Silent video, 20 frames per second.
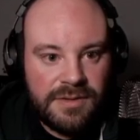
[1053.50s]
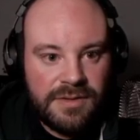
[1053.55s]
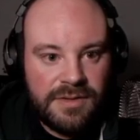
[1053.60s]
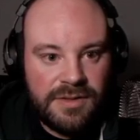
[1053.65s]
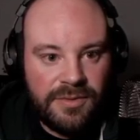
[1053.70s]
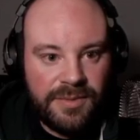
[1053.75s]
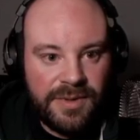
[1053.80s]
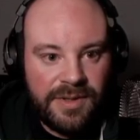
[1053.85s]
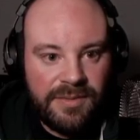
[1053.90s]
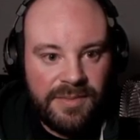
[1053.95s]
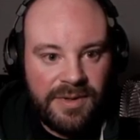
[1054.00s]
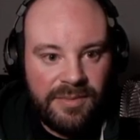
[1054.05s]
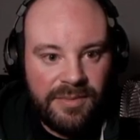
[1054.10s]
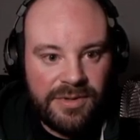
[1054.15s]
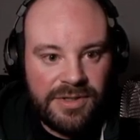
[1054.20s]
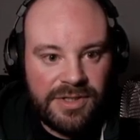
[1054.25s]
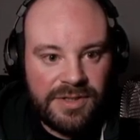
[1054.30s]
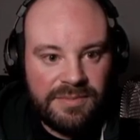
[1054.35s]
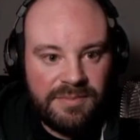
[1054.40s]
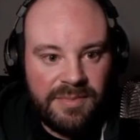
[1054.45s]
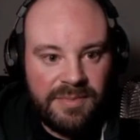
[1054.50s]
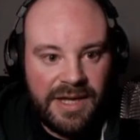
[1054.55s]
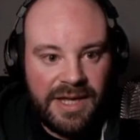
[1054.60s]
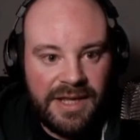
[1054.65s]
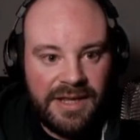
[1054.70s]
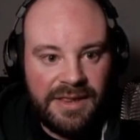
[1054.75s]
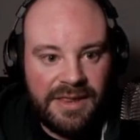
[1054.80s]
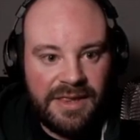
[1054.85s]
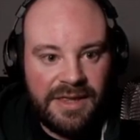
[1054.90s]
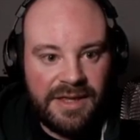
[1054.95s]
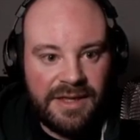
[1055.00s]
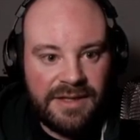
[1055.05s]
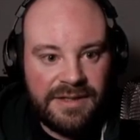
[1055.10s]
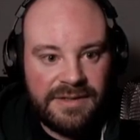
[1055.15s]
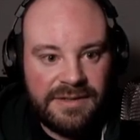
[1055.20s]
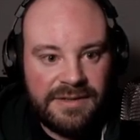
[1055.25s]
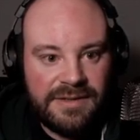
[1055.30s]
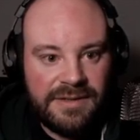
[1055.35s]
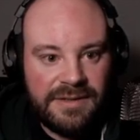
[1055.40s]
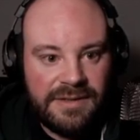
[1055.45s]
we can maybe just paint
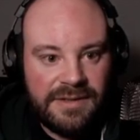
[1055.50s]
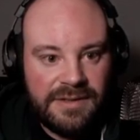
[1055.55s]
this,